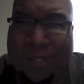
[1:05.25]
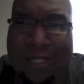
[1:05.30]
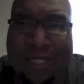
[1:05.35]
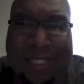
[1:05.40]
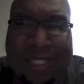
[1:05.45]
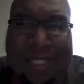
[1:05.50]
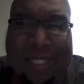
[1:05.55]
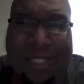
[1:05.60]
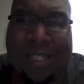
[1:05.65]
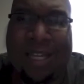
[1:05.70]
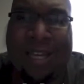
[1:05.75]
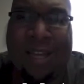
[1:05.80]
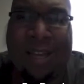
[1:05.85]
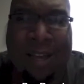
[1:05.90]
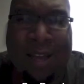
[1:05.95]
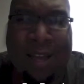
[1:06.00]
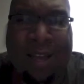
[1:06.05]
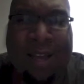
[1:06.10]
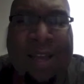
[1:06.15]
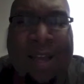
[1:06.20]
It's
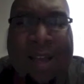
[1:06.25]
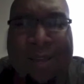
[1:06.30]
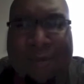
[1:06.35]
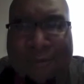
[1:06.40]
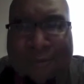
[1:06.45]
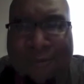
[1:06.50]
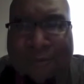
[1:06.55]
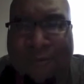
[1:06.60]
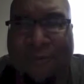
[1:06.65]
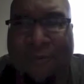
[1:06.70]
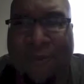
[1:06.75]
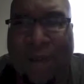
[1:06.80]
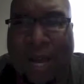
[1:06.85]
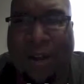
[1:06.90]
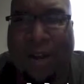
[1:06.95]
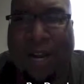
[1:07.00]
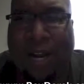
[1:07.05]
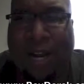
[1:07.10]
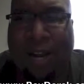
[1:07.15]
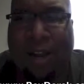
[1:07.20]

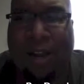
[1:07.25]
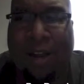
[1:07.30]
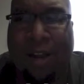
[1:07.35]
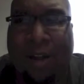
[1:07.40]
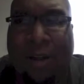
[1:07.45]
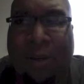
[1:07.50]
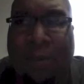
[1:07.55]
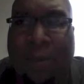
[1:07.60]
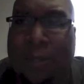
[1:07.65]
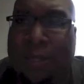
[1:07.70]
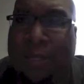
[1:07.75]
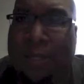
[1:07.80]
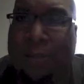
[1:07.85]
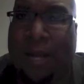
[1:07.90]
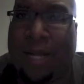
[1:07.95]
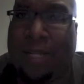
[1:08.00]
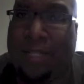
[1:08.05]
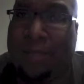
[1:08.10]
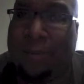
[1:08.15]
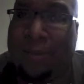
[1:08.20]
very almost
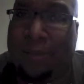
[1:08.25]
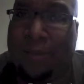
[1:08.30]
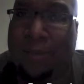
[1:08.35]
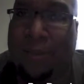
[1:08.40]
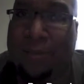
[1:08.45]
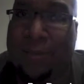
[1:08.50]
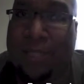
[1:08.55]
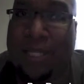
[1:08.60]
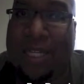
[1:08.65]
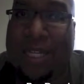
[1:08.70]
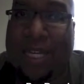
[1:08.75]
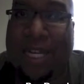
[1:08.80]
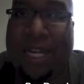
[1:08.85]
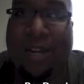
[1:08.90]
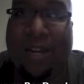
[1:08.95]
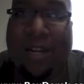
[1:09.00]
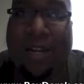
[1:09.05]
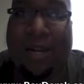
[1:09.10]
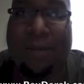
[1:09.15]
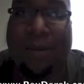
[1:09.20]
impossible. So I'm sitting
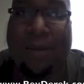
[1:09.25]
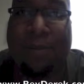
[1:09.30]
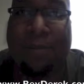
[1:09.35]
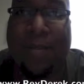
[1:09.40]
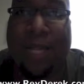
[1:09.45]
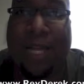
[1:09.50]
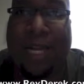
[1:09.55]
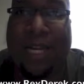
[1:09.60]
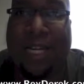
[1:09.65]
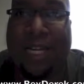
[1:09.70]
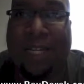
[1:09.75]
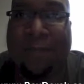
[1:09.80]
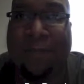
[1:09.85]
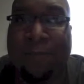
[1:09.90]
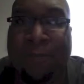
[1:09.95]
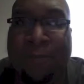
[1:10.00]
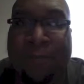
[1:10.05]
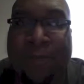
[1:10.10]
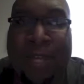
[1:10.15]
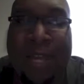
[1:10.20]
here and I'm complaining
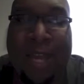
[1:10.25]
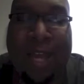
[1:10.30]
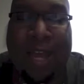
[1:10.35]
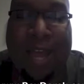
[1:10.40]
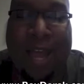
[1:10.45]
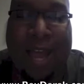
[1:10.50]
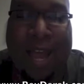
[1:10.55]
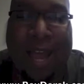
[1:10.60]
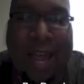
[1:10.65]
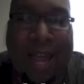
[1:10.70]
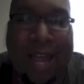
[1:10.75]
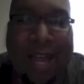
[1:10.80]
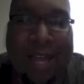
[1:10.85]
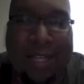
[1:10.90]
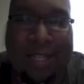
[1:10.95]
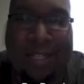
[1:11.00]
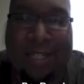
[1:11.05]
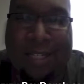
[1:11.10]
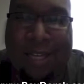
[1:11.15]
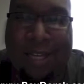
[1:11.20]

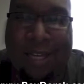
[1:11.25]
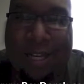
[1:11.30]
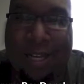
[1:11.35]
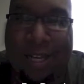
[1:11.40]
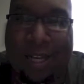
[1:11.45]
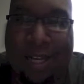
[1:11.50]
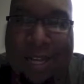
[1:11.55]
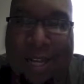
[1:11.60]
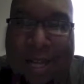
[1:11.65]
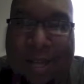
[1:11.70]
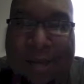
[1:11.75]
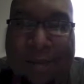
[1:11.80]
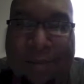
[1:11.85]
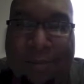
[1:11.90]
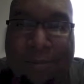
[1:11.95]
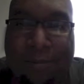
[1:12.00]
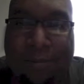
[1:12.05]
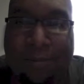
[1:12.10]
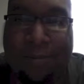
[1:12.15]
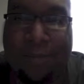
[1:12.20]
and
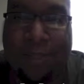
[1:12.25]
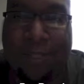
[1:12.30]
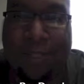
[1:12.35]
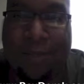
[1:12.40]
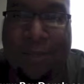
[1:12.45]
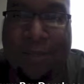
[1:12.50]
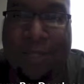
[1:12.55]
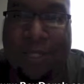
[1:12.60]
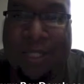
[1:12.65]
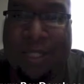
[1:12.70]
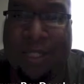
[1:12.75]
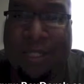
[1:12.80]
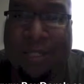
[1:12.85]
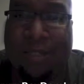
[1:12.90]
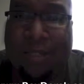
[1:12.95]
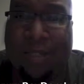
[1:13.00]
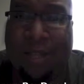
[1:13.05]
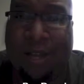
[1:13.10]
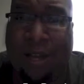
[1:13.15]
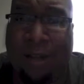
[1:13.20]
using
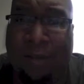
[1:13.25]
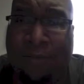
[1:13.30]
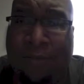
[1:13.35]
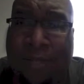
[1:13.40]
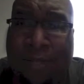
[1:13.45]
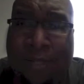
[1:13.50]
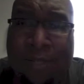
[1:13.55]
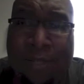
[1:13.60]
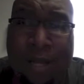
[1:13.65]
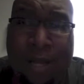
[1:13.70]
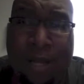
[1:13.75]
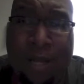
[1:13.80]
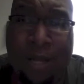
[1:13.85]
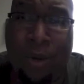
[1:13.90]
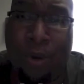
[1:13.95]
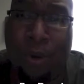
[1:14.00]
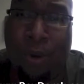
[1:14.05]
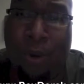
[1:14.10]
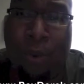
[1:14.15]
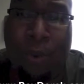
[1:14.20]
this office that
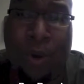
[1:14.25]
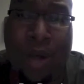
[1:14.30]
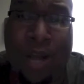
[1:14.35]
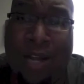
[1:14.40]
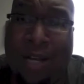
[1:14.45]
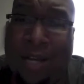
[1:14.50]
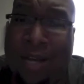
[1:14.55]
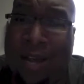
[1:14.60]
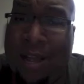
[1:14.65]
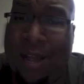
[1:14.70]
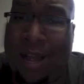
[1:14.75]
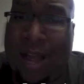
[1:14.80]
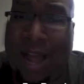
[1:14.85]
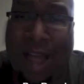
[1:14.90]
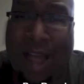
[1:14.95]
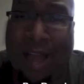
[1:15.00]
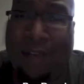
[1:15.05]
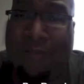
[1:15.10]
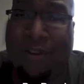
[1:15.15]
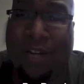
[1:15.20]
no one
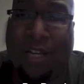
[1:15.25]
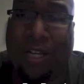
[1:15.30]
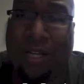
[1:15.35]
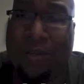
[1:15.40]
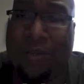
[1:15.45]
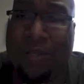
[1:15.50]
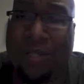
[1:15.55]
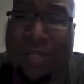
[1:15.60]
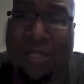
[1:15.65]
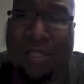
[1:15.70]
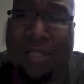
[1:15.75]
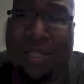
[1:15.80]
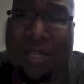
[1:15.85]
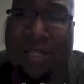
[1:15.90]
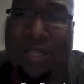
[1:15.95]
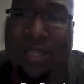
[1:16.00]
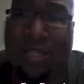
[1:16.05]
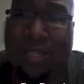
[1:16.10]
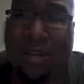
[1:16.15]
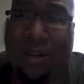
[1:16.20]
ever uses
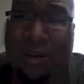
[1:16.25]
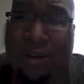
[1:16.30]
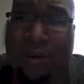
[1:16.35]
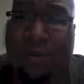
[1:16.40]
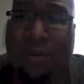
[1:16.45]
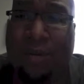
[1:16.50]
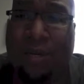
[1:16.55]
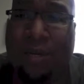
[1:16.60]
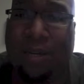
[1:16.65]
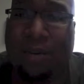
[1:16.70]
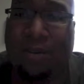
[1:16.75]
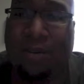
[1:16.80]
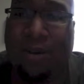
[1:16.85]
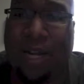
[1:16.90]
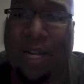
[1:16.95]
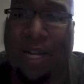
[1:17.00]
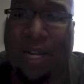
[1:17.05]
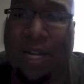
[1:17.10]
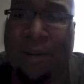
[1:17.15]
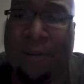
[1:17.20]
because it's old and
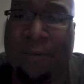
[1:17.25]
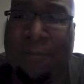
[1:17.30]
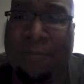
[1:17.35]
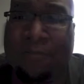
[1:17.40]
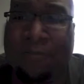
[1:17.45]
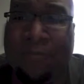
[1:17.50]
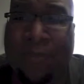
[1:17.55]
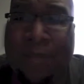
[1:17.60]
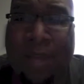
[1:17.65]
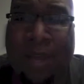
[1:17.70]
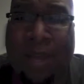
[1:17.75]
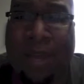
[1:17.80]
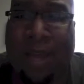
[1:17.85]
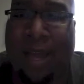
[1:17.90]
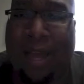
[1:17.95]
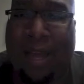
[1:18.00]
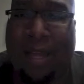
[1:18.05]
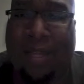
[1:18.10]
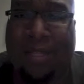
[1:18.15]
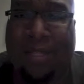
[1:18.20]
cruddy,
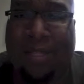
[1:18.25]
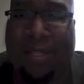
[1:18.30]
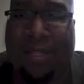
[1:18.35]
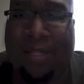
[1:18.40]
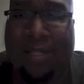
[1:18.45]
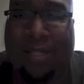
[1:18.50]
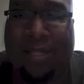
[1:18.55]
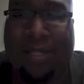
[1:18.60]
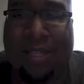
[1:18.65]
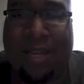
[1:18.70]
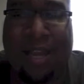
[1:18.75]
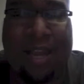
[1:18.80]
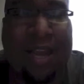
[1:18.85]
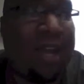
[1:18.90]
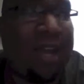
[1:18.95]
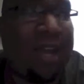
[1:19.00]
and just a